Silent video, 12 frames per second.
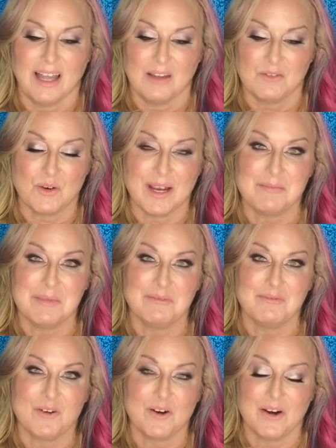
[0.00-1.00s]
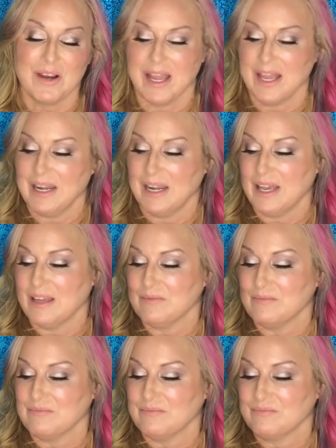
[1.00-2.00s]
I've tried it before,
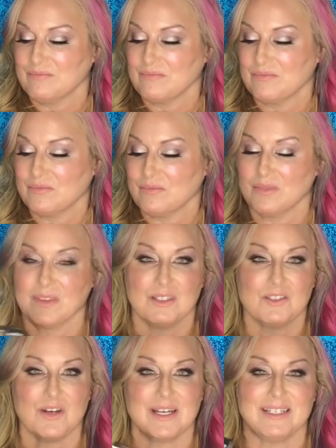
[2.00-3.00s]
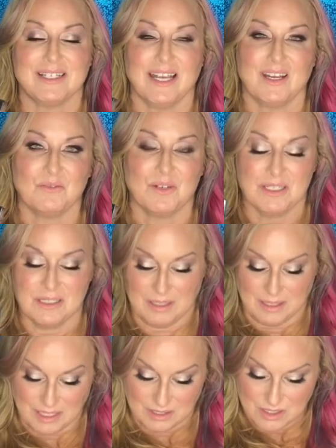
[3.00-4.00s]
and tried it again
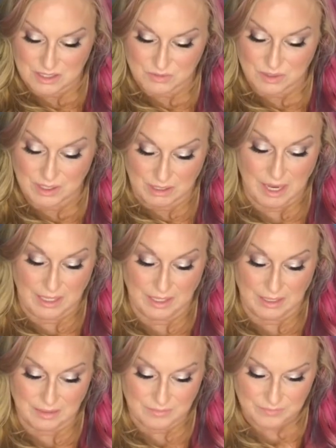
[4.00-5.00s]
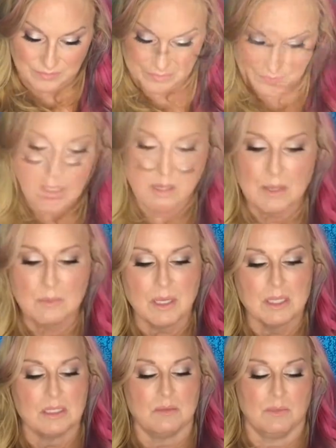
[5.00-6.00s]
recently, just really like it. Oh, I
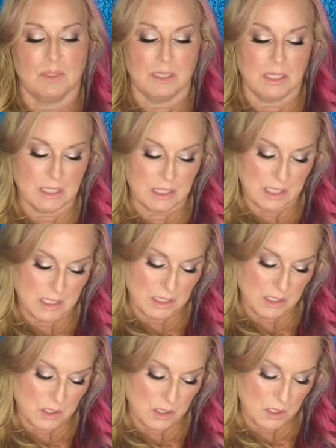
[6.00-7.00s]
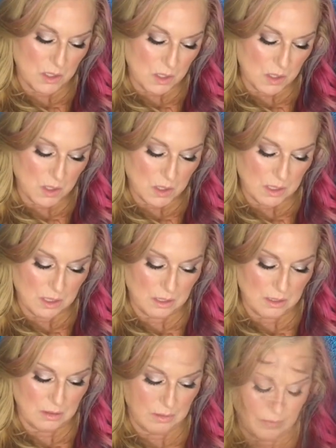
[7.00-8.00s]
bought some glitter.
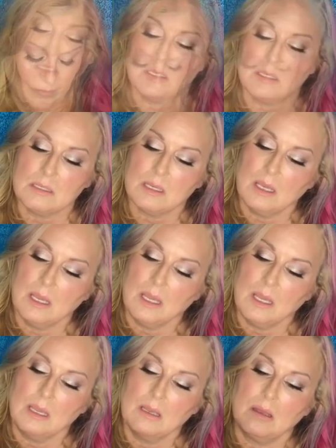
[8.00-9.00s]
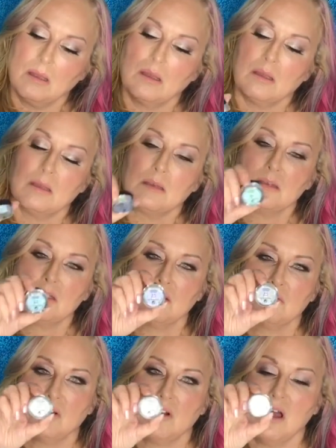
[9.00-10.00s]
This is a
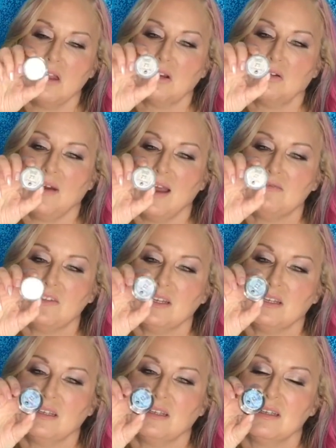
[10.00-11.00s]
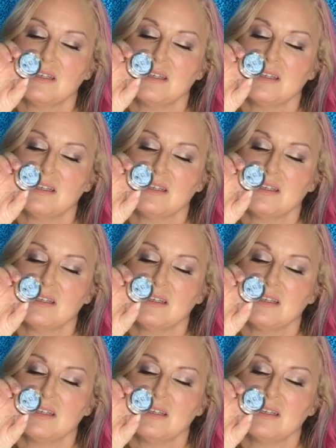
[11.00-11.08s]
silver holographic.